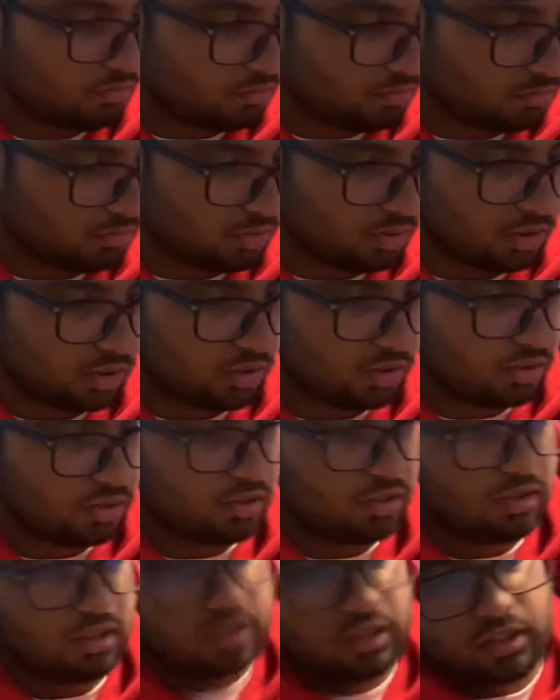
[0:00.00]
Bruh.
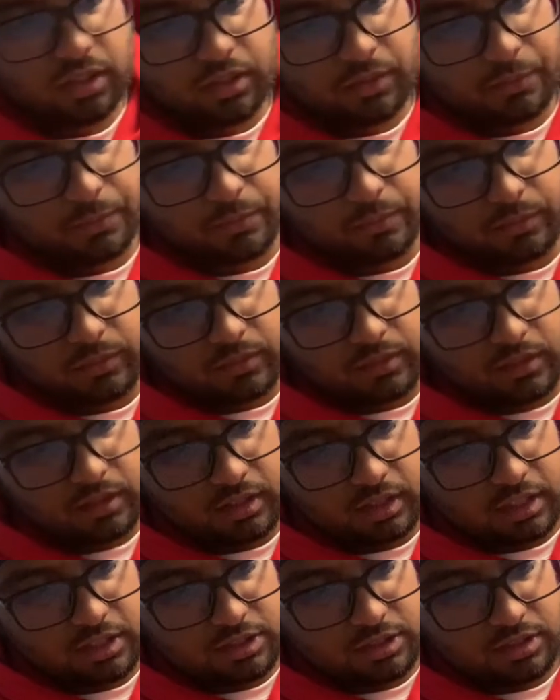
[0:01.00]

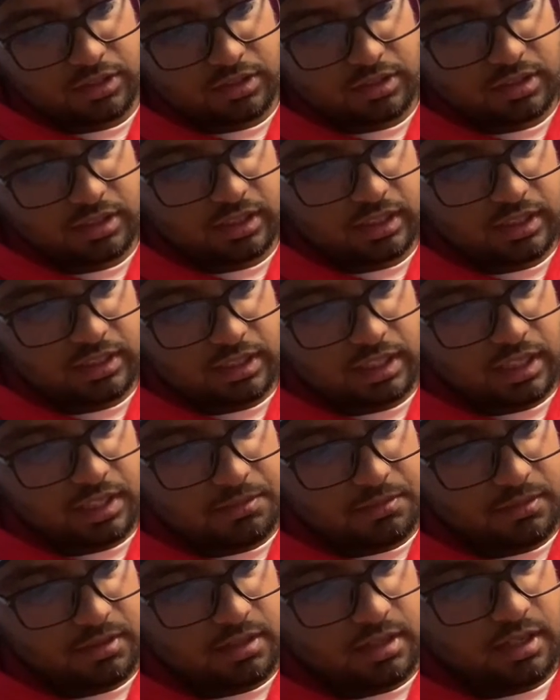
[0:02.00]
As you can see guys, I
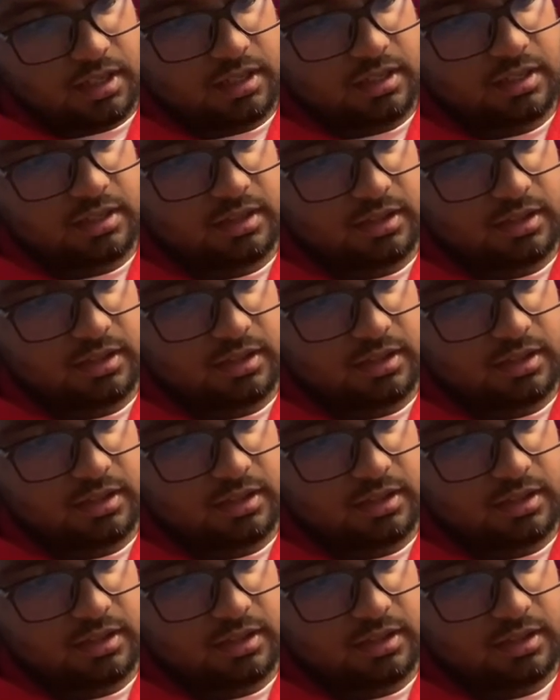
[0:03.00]
am not